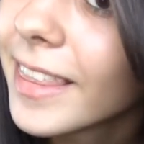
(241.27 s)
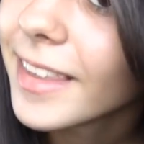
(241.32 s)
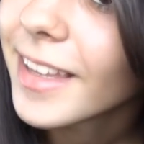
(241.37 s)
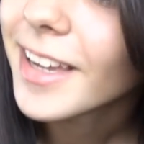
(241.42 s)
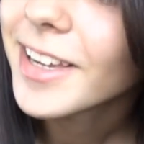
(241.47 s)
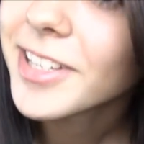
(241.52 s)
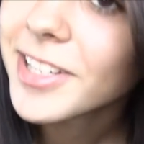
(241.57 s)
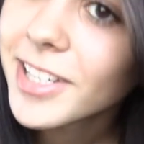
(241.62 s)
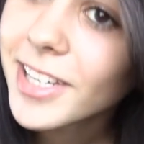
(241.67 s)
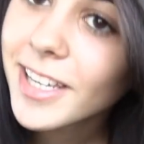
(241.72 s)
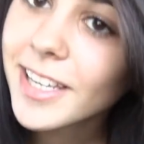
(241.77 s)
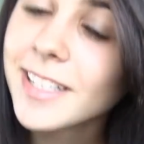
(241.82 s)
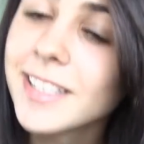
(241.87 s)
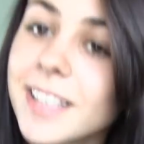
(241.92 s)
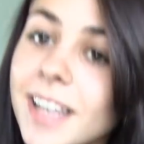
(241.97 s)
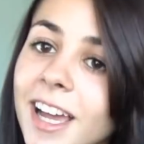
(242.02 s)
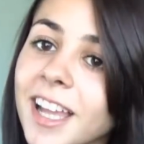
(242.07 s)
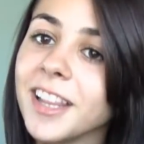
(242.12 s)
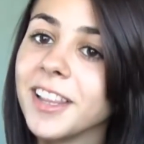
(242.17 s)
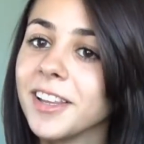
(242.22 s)
luscious
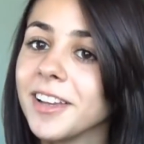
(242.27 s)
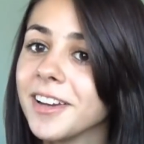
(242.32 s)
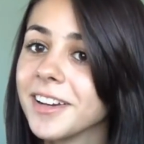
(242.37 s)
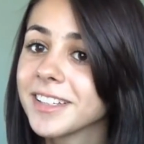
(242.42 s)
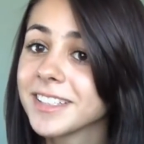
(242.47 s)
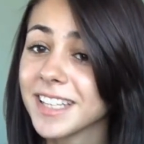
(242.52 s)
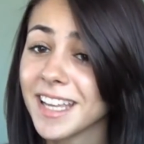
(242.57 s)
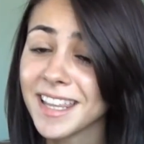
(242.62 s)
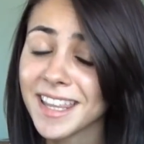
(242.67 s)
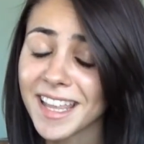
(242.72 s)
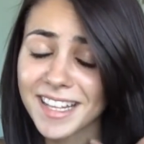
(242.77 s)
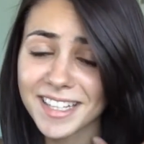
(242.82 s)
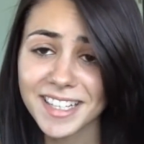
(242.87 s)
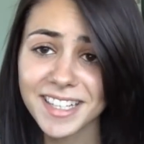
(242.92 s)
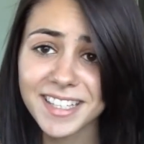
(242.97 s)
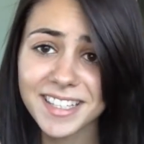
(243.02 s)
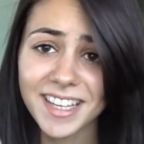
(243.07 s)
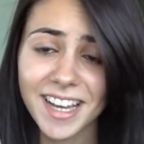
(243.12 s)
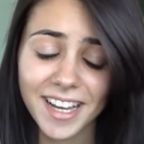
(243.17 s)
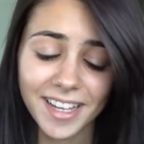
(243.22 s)
and looks and that's
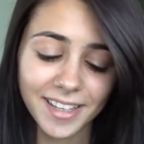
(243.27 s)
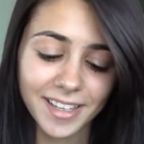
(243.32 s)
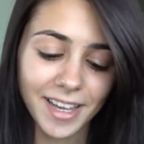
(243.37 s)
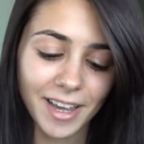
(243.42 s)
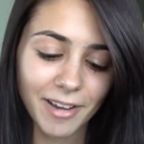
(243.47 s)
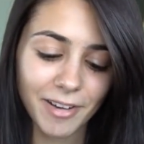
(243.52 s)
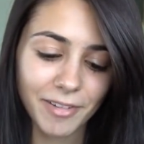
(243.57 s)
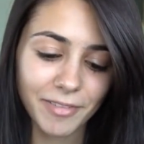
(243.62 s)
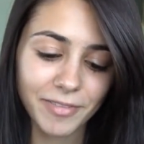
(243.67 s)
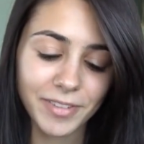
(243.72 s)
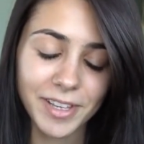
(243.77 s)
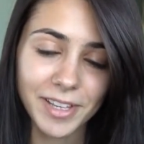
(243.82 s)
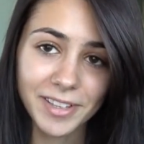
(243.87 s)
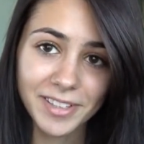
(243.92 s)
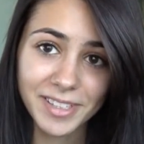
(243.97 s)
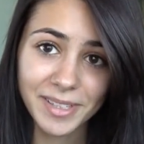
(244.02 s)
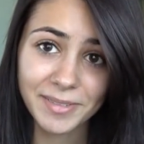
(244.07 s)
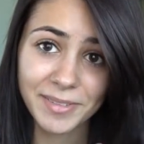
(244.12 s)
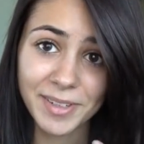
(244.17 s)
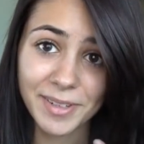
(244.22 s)
exactly how it
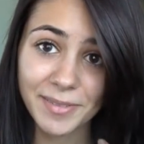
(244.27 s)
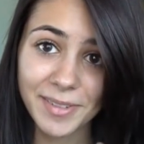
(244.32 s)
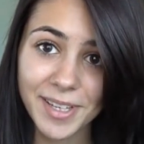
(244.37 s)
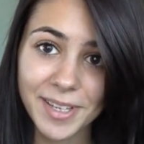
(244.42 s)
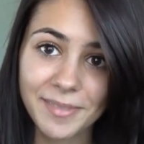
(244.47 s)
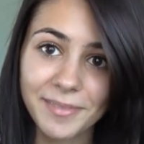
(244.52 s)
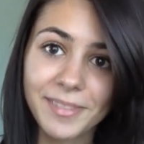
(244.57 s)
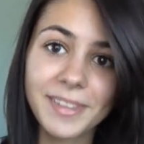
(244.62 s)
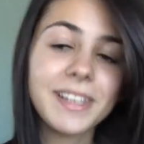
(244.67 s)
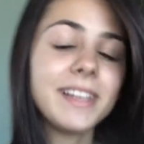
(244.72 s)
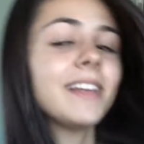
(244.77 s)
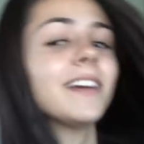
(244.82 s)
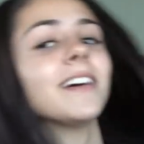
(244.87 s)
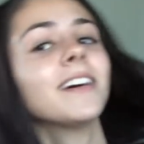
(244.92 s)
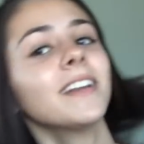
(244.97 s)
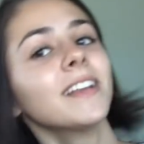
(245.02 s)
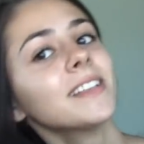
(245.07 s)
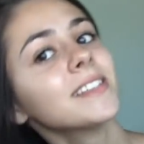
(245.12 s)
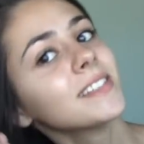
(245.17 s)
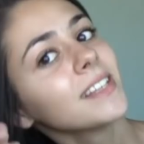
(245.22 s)
feels. I'm going to be completely
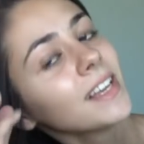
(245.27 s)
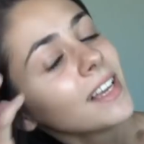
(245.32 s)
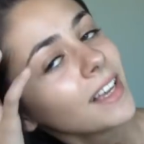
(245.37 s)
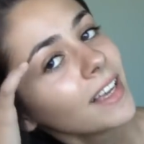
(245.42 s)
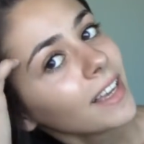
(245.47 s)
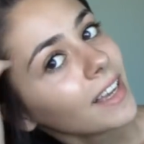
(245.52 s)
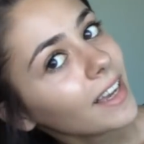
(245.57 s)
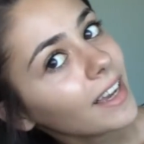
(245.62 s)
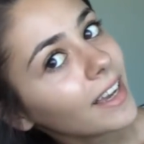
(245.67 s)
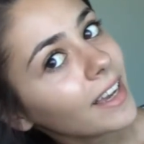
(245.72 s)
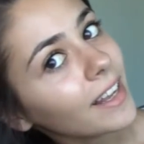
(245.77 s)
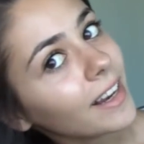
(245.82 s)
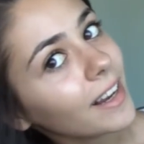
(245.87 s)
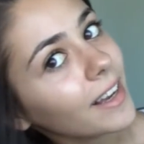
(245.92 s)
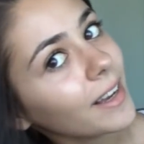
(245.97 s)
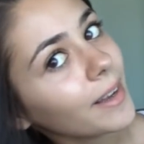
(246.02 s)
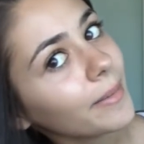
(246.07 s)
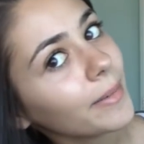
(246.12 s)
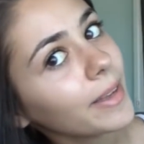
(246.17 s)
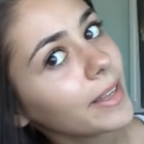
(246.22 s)
honest and
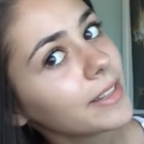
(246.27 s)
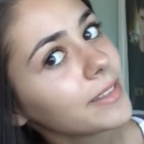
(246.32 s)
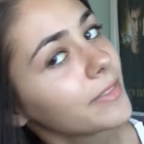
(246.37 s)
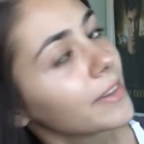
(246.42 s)
um, it's